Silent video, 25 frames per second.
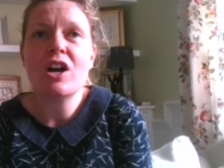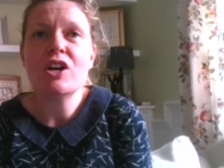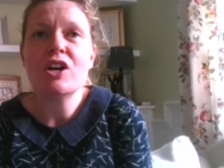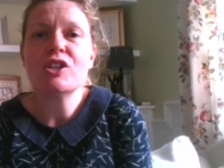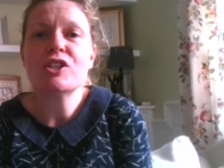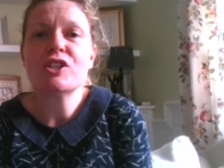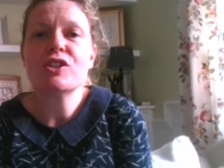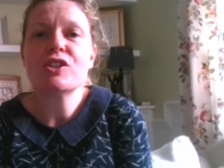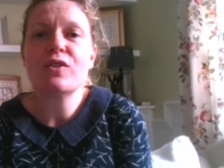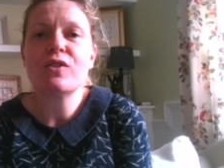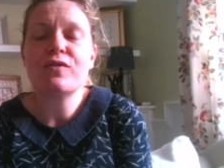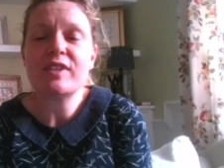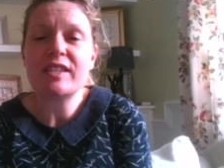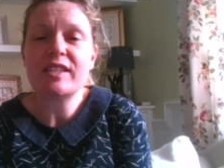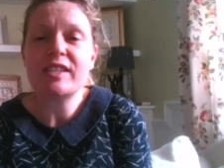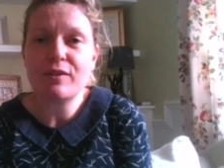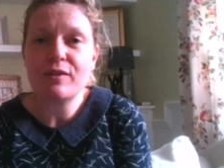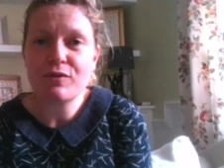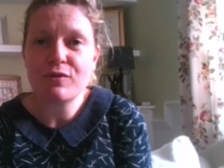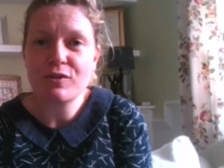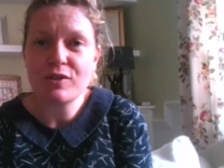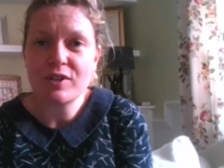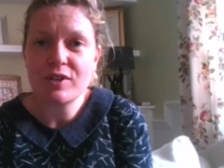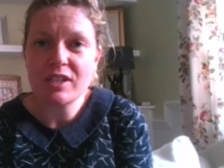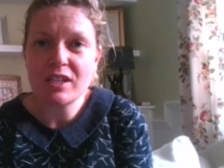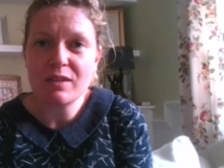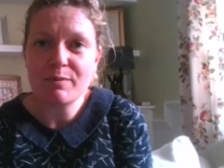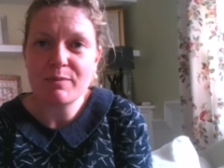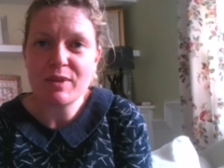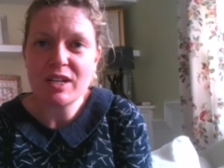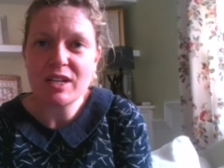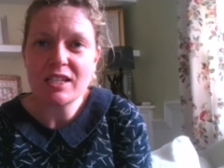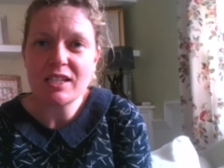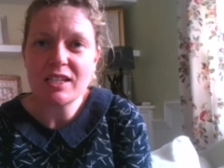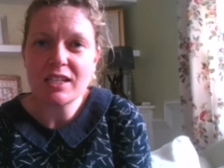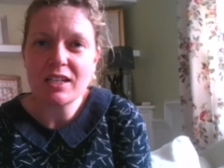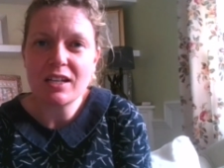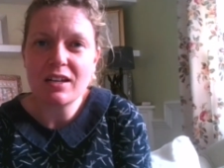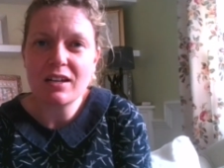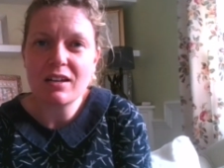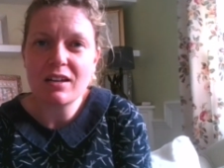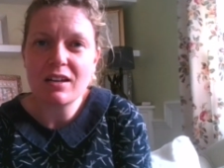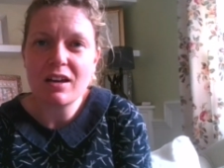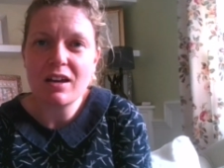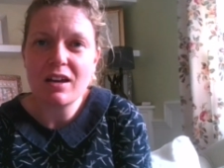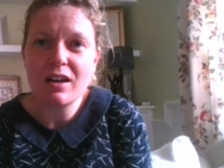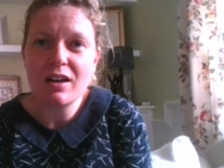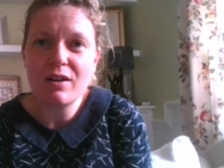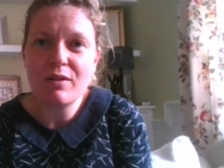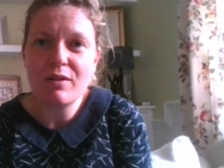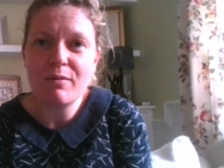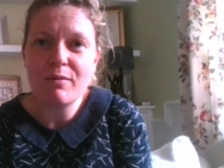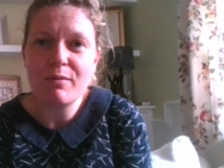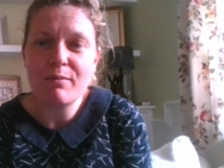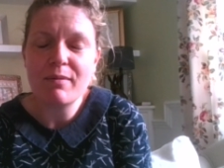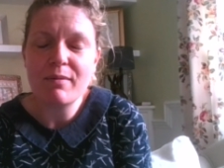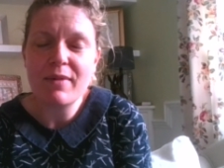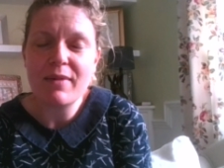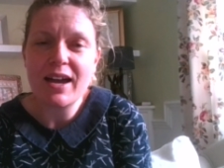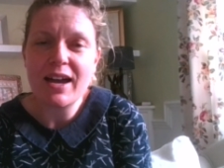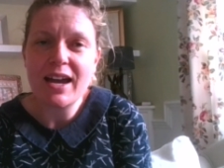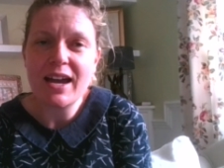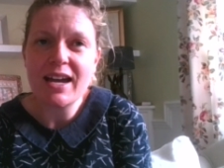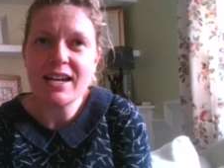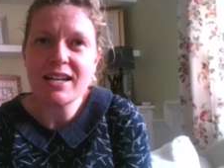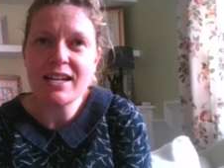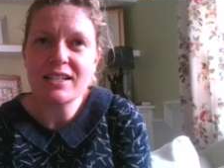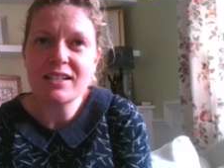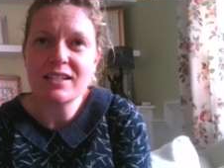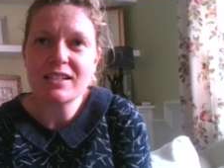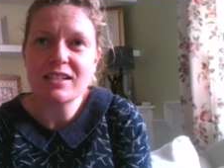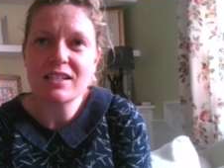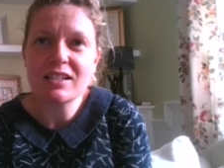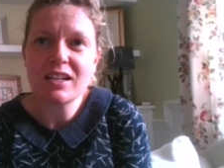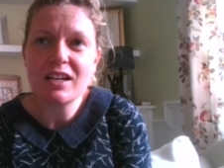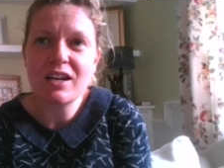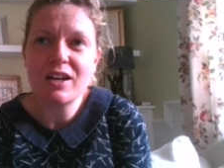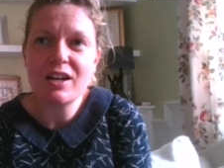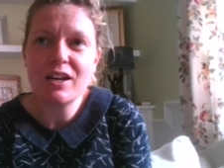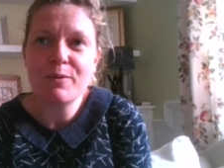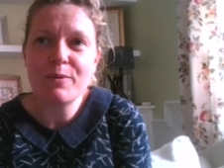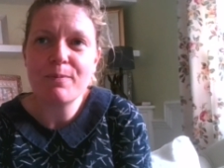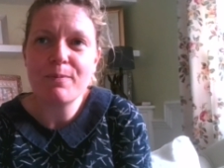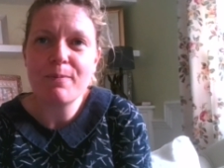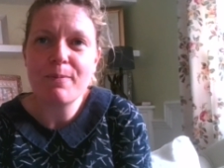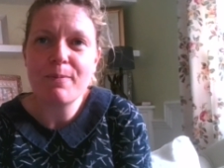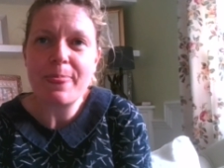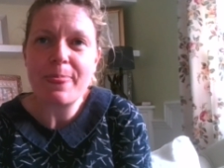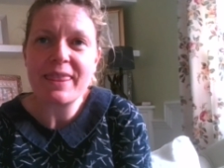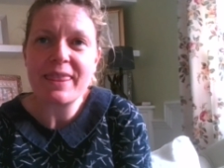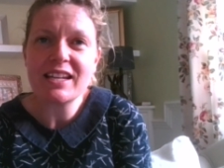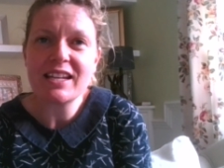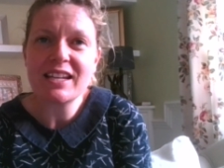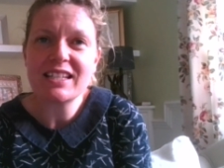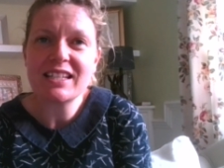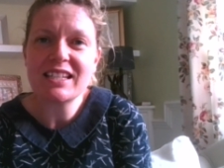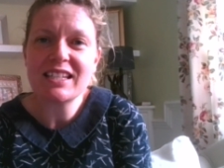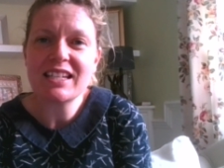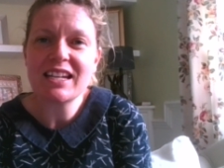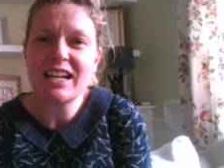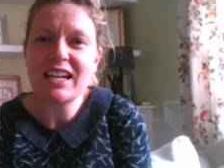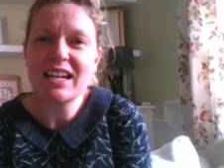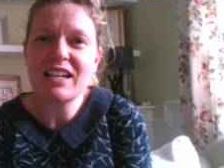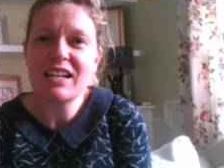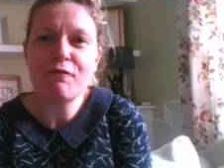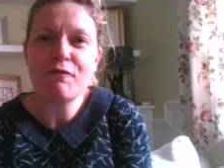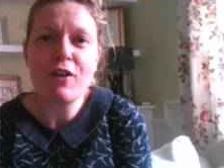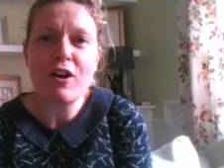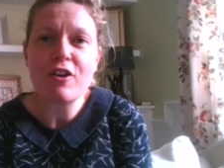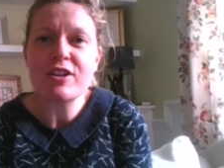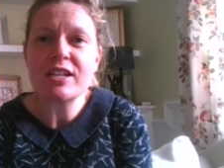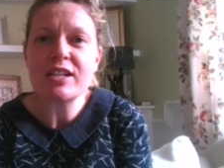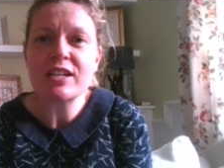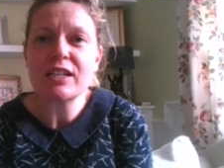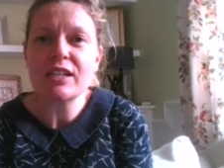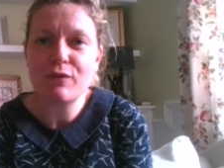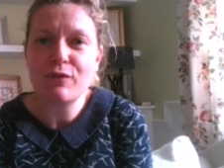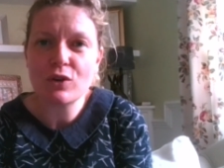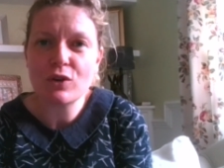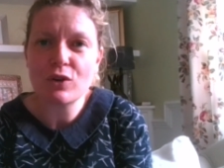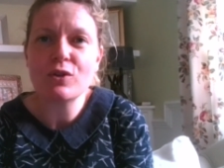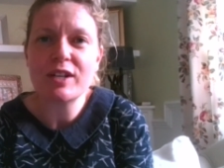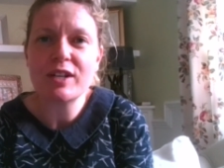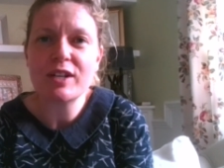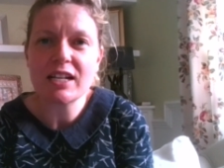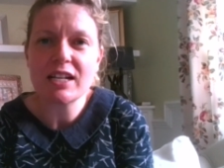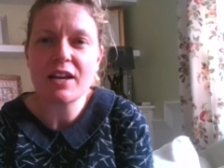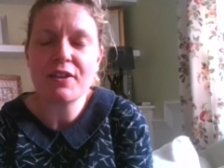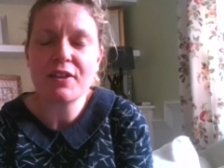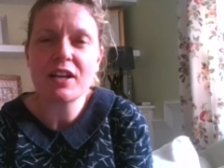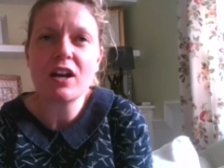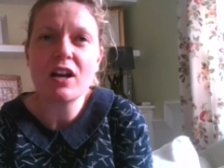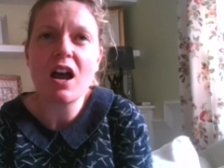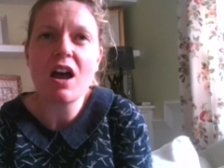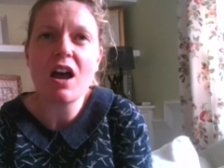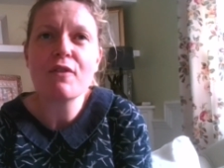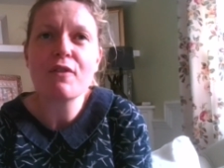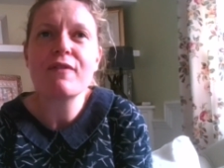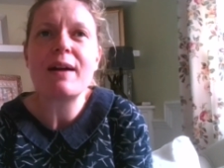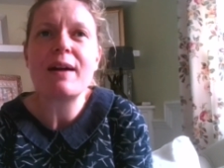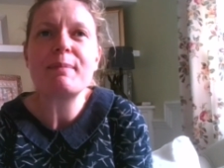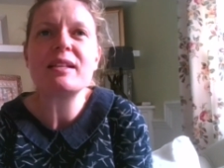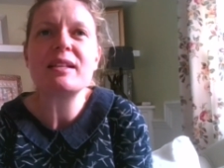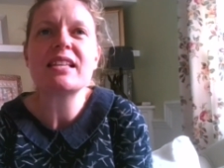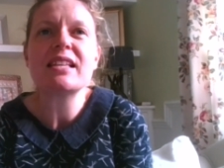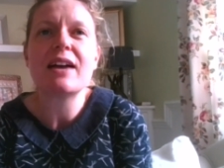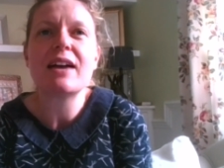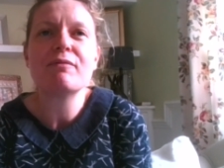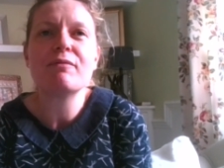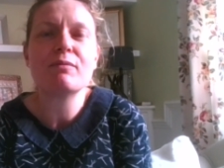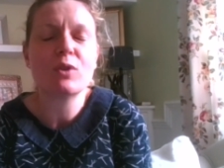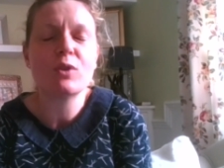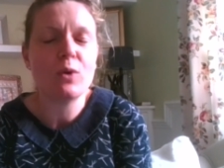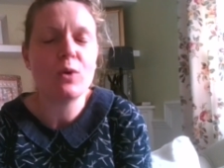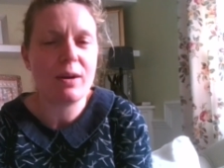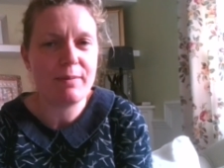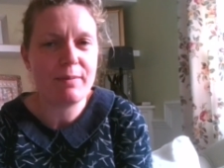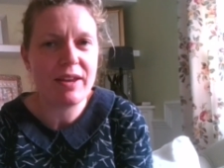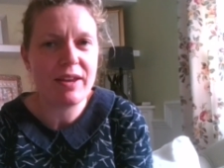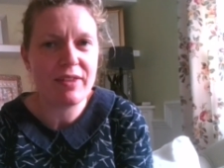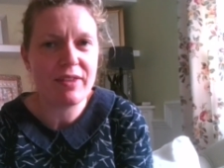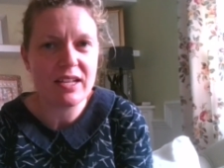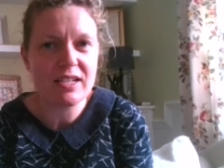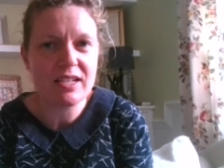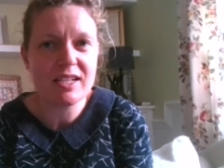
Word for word: so vociferous in the media. Yeah, very difficult, isn't it? I think other families haven't quite made that